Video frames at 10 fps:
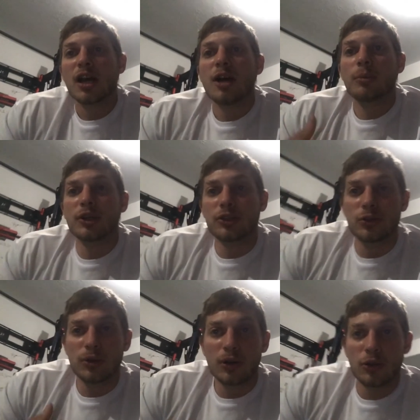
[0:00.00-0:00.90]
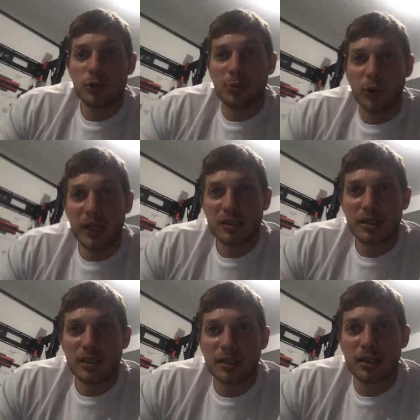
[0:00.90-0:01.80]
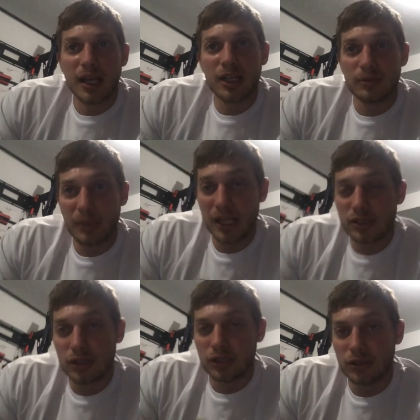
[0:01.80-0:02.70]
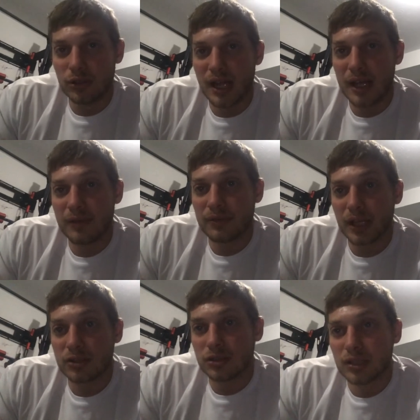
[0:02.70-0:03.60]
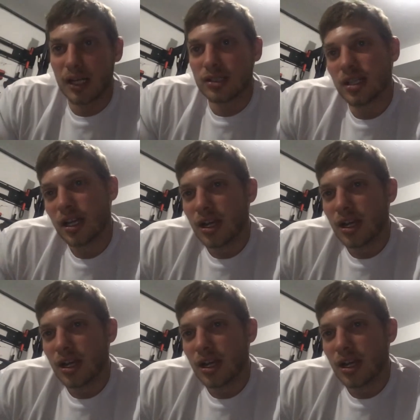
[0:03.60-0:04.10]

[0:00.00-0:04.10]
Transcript: but do all those points and make sure you do that hip flexor stretch